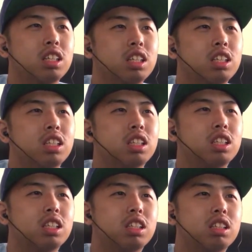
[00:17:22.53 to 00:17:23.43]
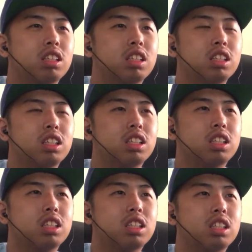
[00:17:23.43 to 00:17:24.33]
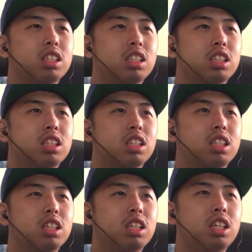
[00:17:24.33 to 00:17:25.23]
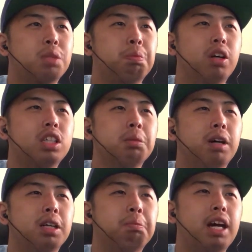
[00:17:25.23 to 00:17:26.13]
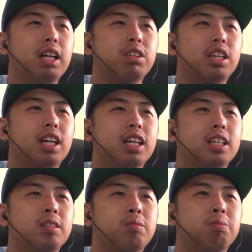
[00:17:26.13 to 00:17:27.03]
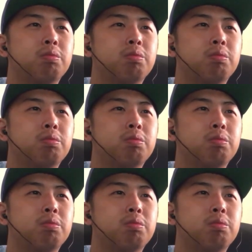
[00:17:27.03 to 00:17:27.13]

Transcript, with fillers: Oh, Egg Dog, I choose you. It's Pokemon battle time.